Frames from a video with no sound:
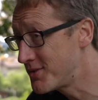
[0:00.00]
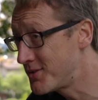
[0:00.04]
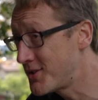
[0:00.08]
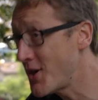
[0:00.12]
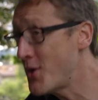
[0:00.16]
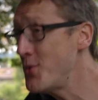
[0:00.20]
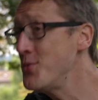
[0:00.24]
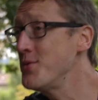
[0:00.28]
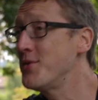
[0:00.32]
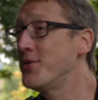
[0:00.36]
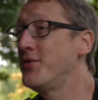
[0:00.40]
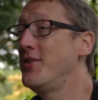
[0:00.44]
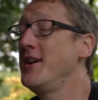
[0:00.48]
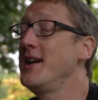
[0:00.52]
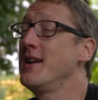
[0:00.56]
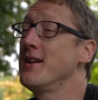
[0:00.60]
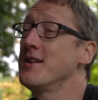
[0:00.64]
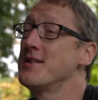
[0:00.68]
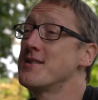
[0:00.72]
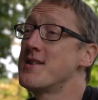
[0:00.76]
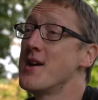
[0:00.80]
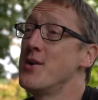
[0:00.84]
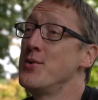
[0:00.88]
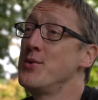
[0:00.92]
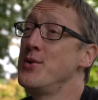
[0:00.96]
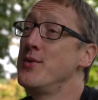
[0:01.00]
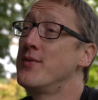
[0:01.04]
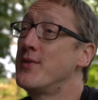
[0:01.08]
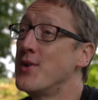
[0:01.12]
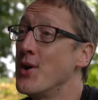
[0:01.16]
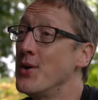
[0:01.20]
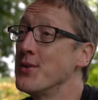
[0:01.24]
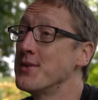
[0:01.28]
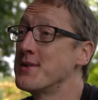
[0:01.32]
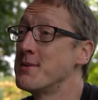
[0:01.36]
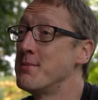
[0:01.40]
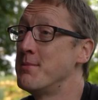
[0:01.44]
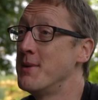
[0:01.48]
don't feel as though you've
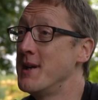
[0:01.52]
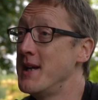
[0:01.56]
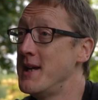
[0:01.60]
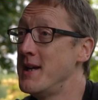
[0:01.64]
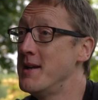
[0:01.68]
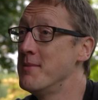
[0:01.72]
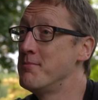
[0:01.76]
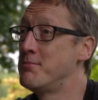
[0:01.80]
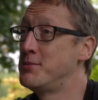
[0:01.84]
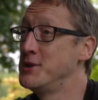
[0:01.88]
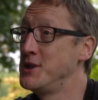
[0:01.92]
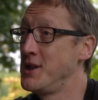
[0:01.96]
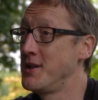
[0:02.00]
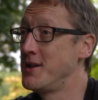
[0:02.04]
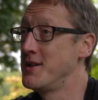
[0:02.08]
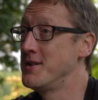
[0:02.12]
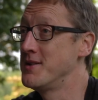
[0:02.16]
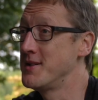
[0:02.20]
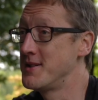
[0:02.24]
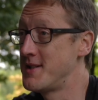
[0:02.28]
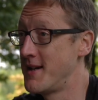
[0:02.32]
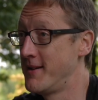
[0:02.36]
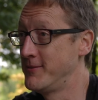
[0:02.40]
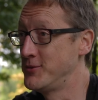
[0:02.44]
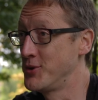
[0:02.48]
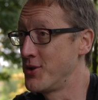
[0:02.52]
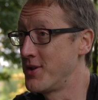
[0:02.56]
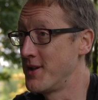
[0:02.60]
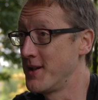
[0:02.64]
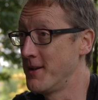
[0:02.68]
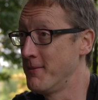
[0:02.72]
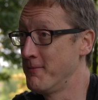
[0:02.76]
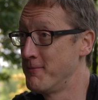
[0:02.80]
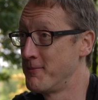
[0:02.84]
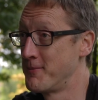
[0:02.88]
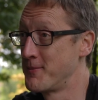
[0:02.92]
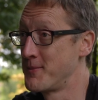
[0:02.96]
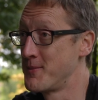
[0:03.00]
got to be brilliant at everything.
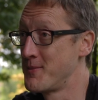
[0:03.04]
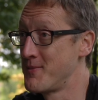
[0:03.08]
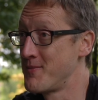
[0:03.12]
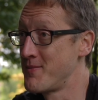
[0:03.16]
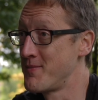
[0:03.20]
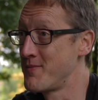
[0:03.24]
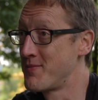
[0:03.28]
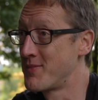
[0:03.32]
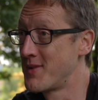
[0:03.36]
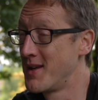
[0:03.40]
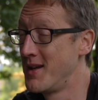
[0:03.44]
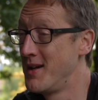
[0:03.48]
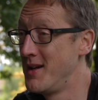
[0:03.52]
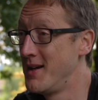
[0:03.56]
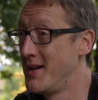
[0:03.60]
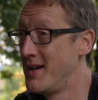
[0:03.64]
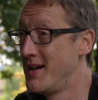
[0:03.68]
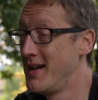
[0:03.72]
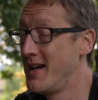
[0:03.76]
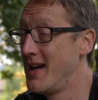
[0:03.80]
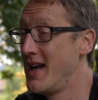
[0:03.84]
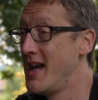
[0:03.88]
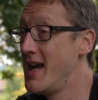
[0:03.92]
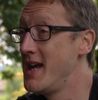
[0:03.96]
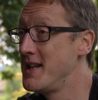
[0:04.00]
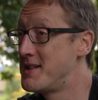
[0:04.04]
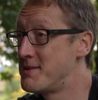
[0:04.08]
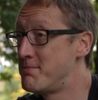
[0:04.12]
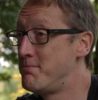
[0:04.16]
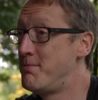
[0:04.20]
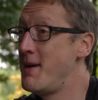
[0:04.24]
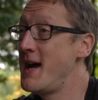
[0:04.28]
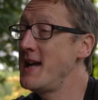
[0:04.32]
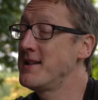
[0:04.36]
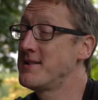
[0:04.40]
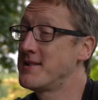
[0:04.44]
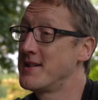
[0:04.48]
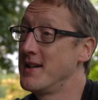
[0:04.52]
It's
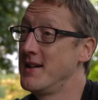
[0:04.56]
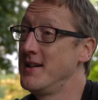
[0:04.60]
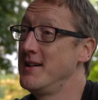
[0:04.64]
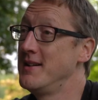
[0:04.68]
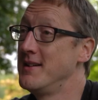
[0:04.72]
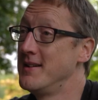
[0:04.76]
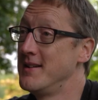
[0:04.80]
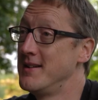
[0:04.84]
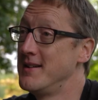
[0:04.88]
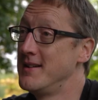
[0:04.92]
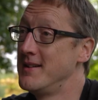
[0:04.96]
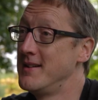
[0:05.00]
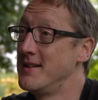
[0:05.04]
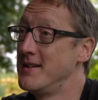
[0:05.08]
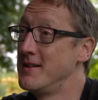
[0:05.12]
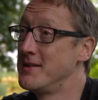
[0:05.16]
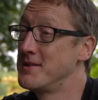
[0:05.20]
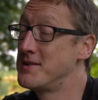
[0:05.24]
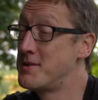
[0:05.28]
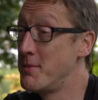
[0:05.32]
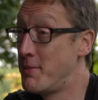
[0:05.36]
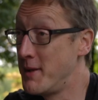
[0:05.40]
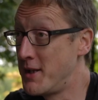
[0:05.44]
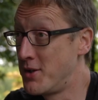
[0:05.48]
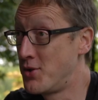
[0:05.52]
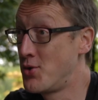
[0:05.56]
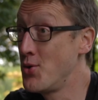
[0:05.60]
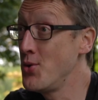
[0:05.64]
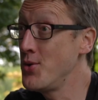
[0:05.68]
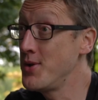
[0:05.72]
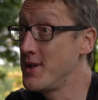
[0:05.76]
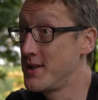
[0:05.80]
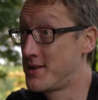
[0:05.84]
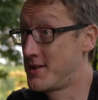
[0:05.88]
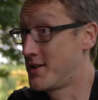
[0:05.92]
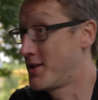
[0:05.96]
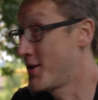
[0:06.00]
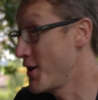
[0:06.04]
better to be
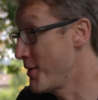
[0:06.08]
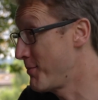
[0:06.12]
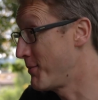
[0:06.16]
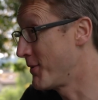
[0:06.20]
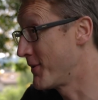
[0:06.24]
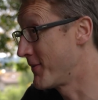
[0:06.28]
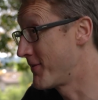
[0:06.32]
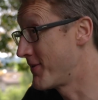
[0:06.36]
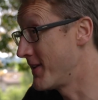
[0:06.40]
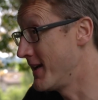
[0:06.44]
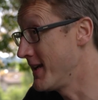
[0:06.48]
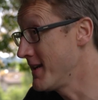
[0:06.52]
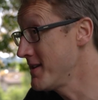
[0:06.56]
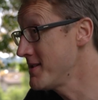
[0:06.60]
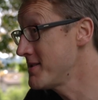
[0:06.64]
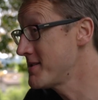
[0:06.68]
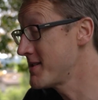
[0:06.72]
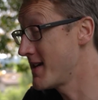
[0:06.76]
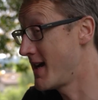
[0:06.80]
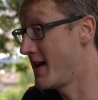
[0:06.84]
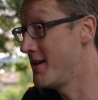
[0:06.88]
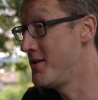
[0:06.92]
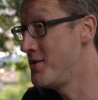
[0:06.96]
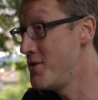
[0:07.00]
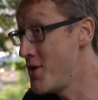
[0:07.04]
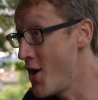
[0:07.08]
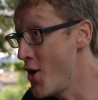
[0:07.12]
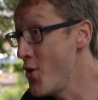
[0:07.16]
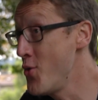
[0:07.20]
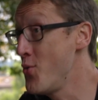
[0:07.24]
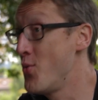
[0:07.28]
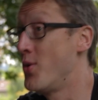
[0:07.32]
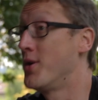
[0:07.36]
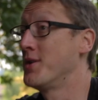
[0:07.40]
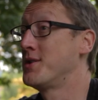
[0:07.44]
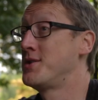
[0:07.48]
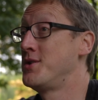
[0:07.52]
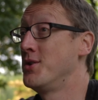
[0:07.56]
good at a couple of things and know
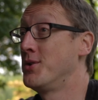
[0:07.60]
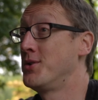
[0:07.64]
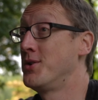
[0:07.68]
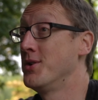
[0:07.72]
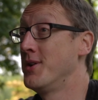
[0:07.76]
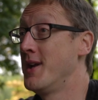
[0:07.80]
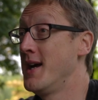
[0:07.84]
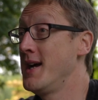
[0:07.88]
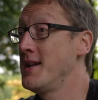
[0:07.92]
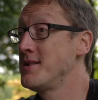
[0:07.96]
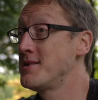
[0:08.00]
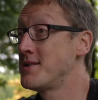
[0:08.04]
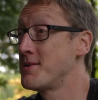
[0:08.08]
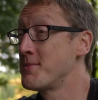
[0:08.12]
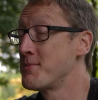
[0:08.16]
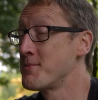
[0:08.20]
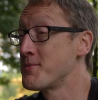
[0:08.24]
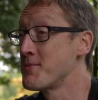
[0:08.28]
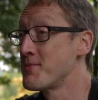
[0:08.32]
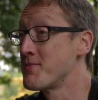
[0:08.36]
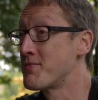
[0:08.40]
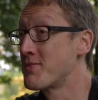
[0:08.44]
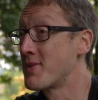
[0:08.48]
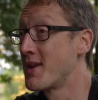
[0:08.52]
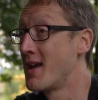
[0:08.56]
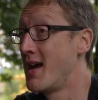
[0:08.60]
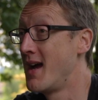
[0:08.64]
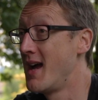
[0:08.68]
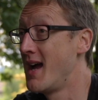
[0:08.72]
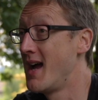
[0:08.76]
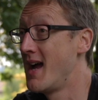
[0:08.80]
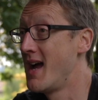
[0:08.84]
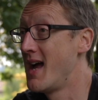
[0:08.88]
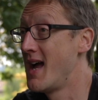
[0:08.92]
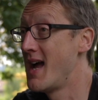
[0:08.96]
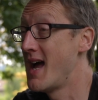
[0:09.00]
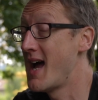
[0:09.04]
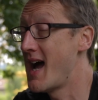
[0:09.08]
what you're good at
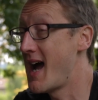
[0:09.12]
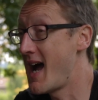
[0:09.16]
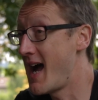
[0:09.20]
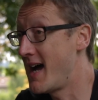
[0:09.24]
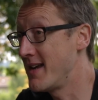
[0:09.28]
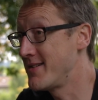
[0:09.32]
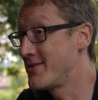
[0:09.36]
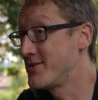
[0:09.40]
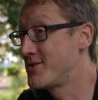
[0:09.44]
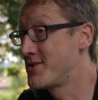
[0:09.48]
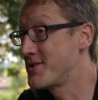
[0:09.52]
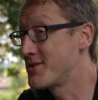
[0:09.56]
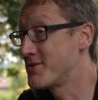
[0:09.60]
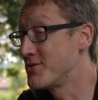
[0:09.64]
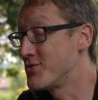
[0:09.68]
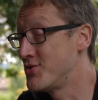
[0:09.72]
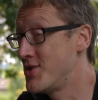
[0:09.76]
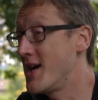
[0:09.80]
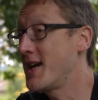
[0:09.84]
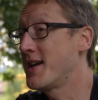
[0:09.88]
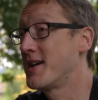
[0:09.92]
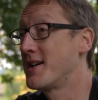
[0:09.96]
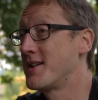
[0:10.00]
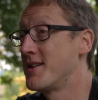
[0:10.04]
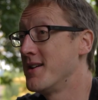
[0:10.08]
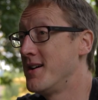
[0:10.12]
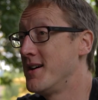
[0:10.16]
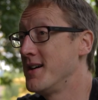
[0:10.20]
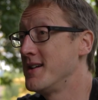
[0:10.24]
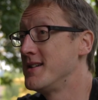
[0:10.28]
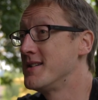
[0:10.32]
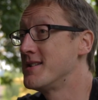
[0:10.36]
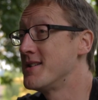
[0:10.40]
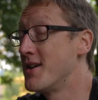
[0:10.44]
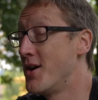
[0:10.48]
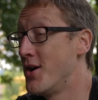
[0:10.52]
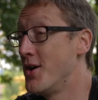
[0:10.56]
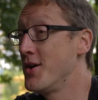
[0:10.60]
and
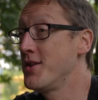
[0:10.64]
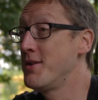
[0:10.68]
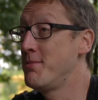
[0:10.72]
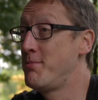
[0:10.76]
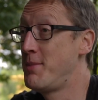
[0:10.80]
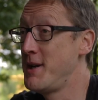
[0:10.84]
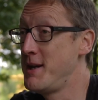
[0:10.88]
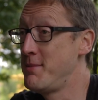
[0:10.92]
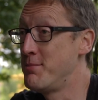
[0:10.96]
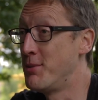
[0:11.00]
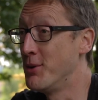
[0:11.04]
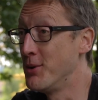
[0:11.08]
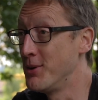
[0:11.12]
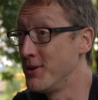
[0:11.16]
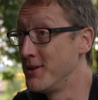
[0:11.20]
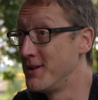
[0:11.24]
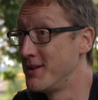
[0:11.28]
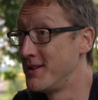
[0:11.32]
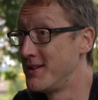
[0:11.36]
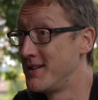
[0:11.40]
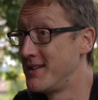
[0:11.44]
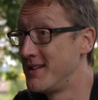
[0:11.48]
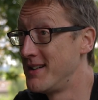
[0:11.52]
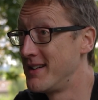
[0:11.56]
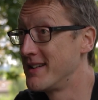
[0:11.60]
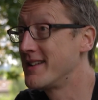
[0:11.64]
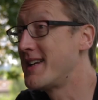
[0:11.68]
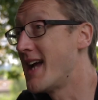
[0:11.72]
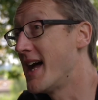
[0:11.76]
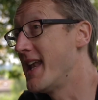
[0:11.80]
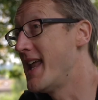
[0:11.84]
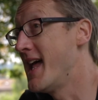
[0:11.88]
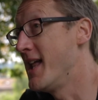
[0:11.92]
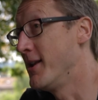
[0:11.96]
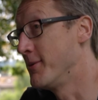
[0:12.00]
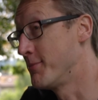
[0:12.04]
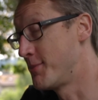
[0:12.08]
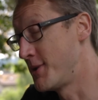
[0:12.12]
recognize that other people
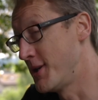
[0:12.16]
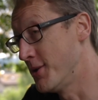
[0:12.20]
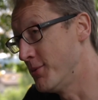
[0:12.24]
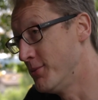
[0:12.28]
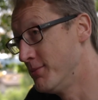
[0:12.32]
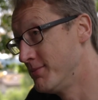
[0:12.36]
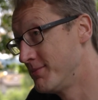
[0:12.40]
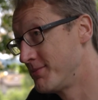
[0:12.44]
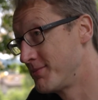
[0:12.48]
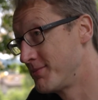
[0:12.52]
can help you.